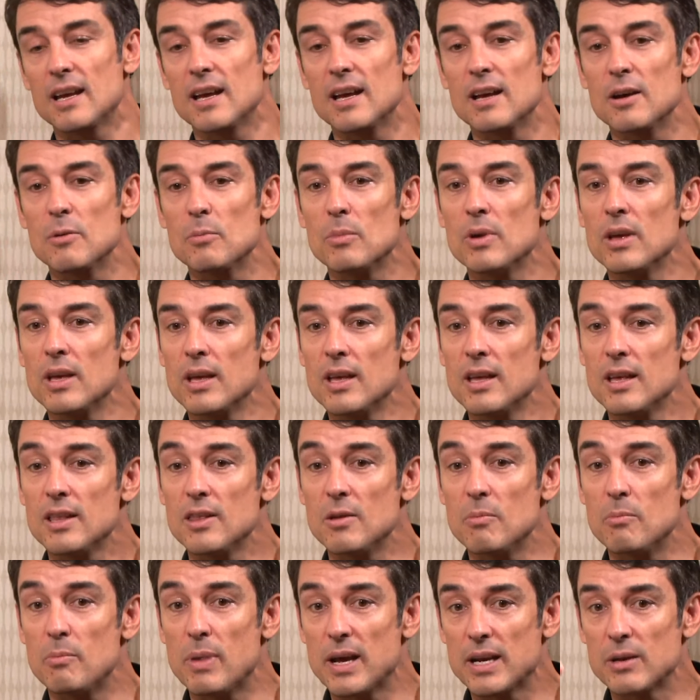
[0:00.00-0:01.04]

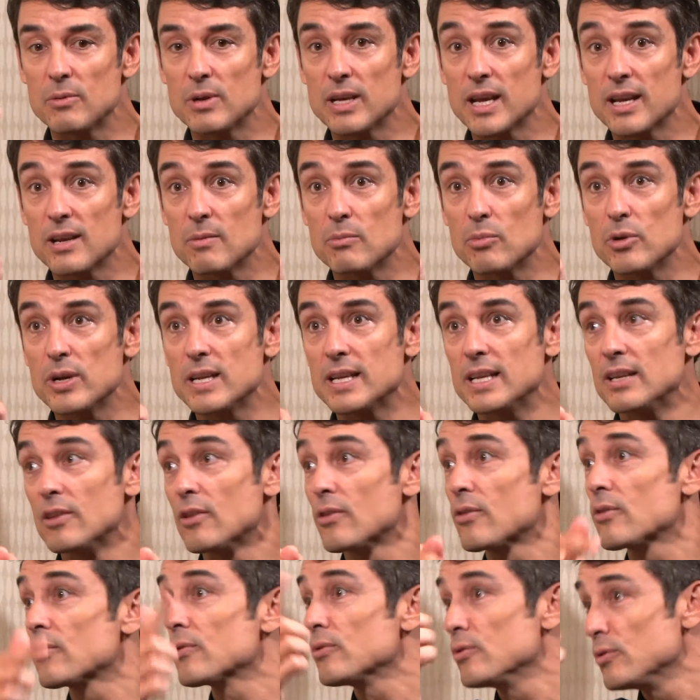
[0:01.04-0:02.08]
at breaking
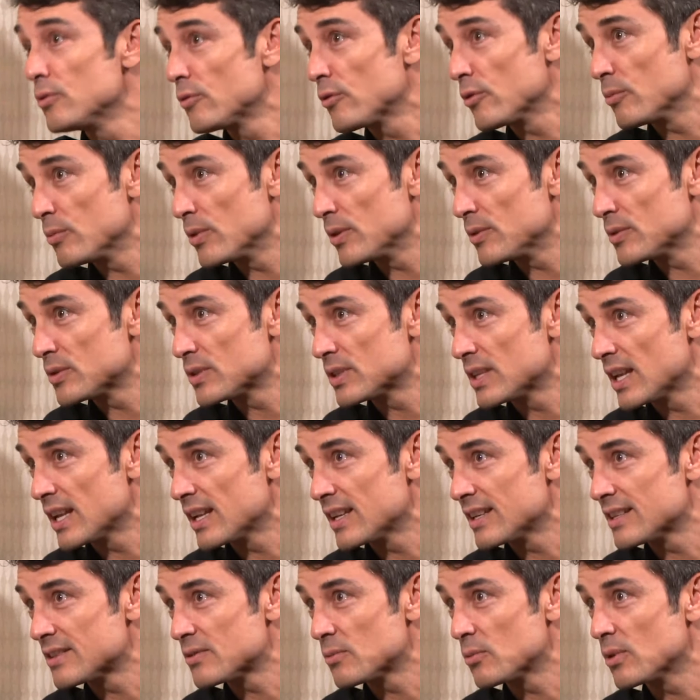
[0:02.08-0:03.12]
through from those
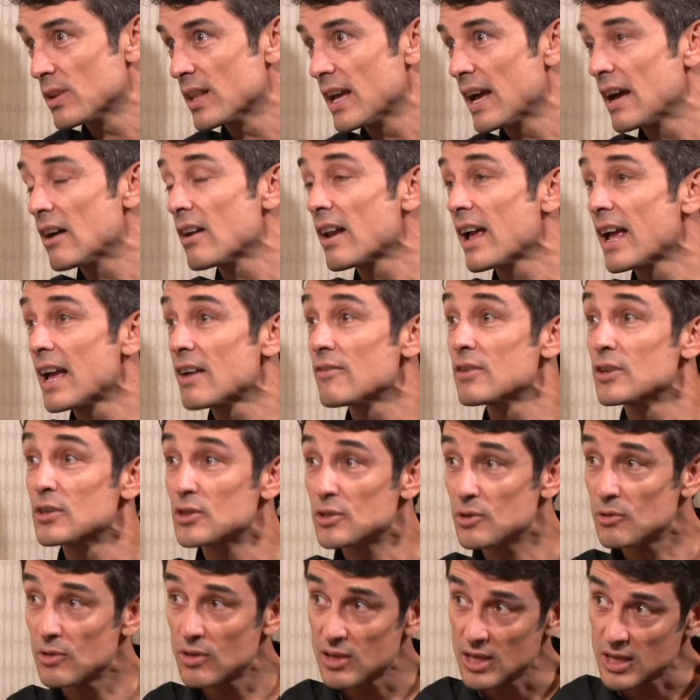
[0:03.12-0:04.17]
states without having
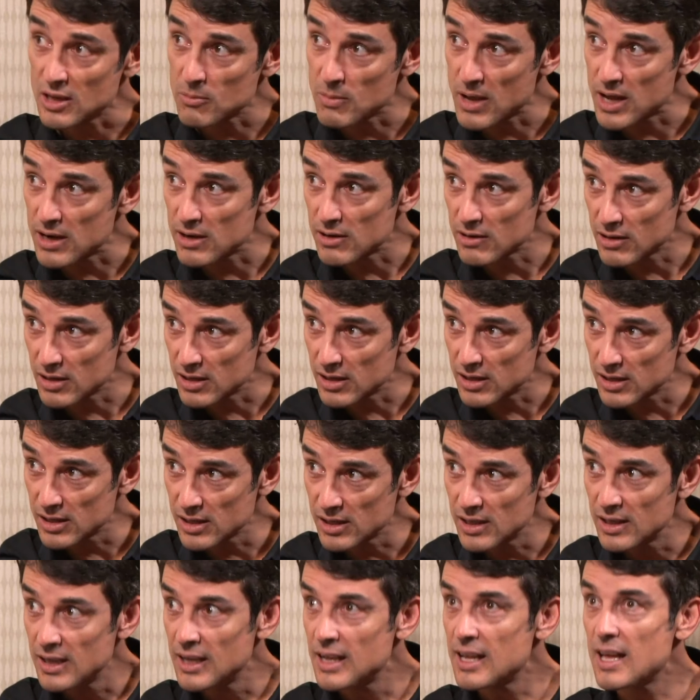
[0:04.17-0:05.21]
to think about our
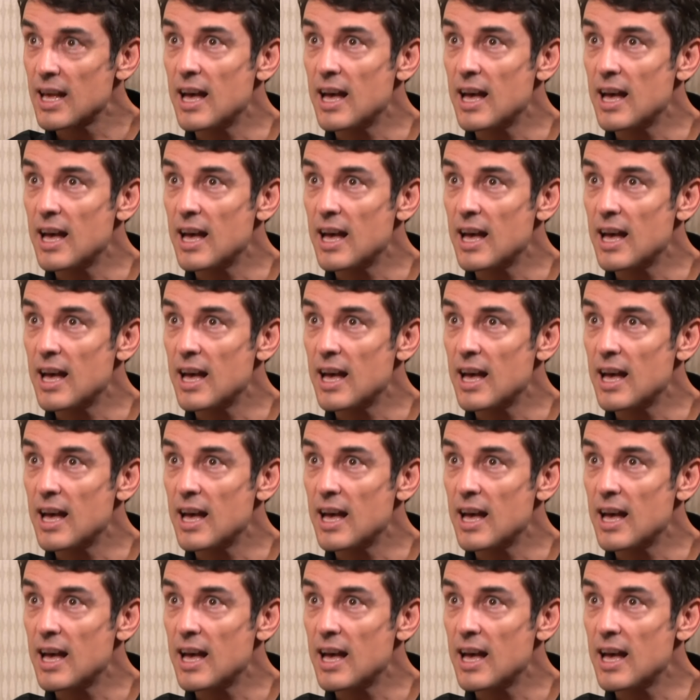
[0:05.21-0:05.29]
thinking,